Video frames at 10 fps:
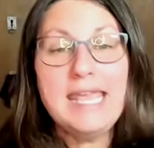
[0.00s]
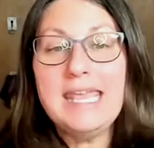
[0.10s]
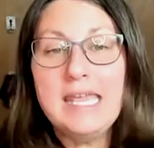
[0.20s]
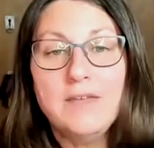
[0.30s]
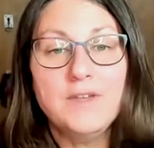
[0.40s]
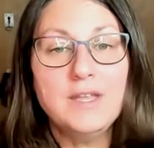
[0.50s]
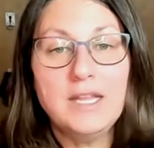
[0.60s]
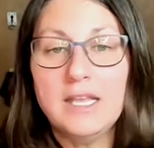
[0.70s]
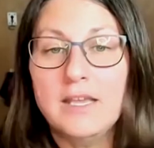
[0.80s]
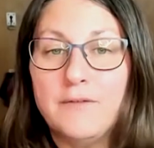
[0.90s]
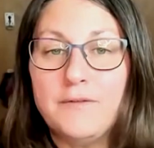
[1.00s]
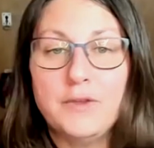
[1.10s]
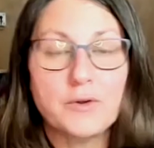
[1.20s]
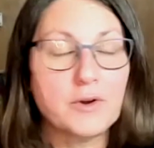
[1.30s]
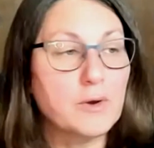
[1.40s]
Even if
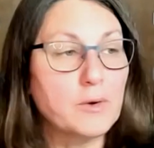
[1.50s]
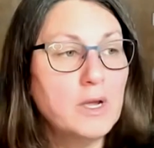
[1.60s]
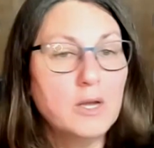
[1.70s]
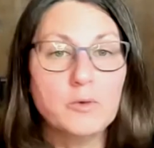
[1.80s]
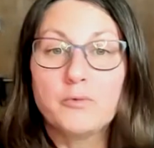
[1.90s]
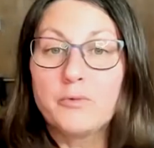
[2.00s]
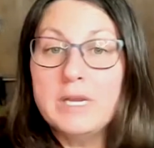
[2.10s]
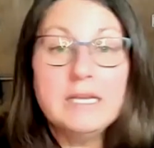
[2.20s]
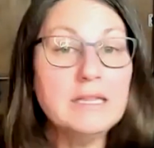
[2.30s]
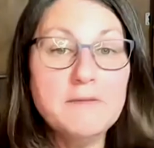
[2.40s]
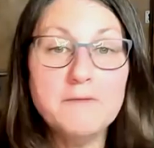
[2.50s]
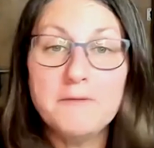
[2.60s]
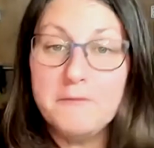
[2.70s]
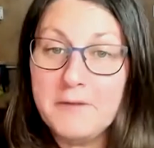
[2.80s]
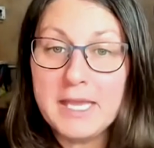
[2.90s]
you're really
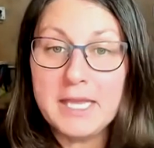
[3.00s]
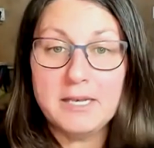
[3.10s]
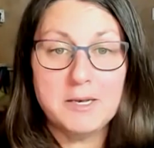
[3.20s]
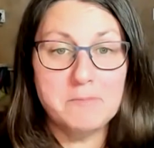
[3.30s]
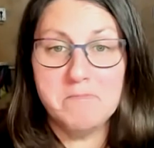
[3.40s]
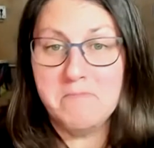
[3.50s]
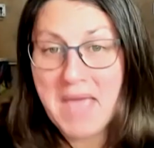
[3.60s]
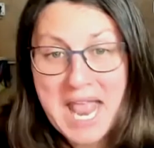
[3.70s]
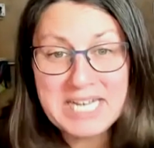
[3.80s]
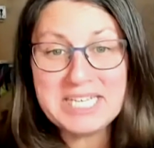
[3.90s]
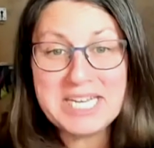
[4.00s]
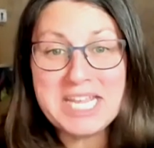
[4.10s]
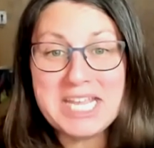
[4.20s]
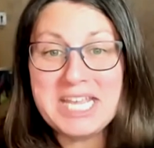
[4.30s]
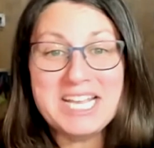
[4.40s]
fit and
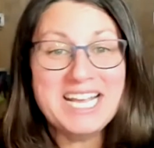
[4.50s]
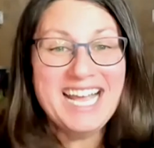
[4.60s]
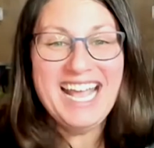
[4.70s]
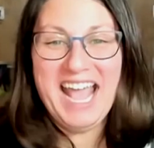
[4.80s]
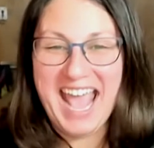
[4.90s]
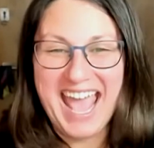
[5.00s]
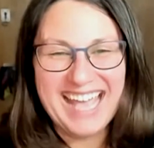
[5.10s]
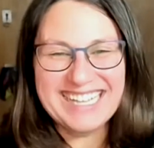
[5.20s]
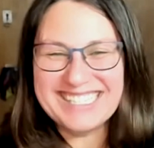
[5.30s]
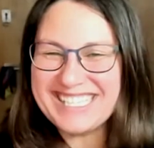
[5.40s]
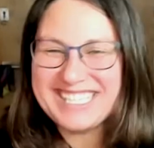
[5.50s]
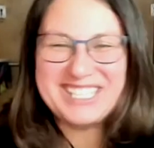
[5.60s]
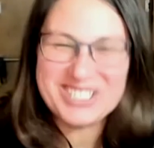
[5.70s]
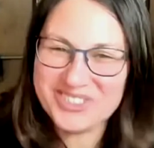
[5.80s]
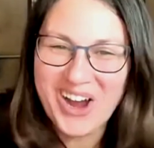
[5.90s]
bendy and
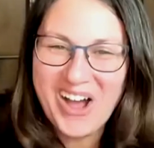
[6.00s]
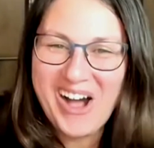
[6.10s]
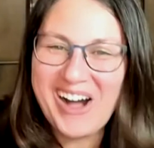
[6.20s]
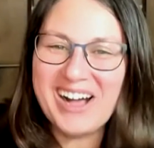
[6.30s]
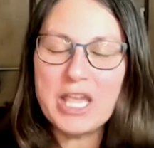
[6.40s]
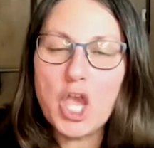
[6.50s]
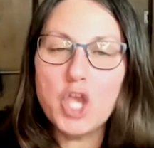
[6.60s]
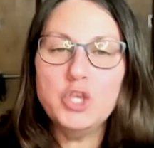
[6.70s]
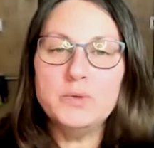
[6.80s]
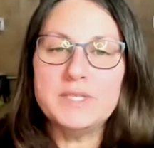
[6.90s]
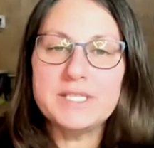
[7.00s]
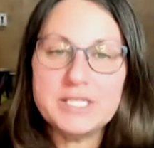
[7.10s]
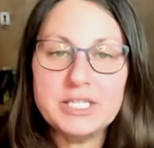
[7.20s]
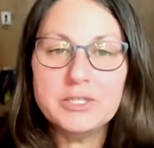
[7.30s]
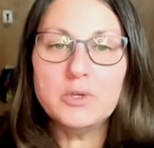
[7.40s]
strong, you
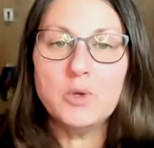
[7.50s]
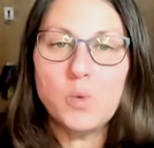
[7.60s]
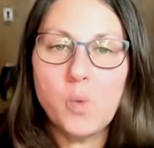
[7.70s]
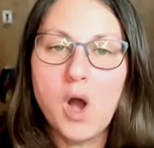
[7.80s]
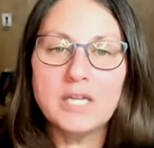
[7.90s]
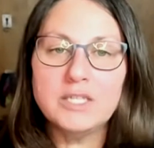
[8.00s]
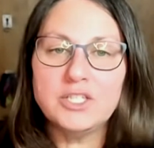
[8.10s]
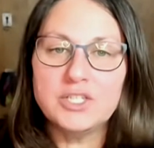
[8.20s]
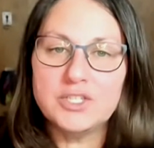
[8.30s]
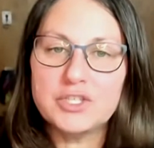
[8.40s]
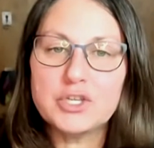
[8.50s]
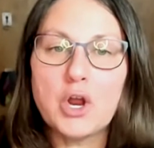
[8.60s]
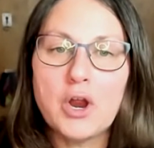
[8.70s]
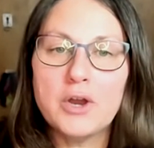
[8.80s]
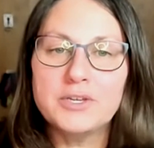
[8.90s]
still want to
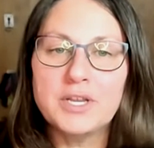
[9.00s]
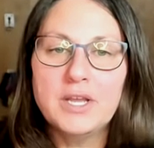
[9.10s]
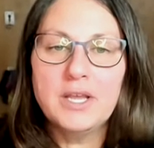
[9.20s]
start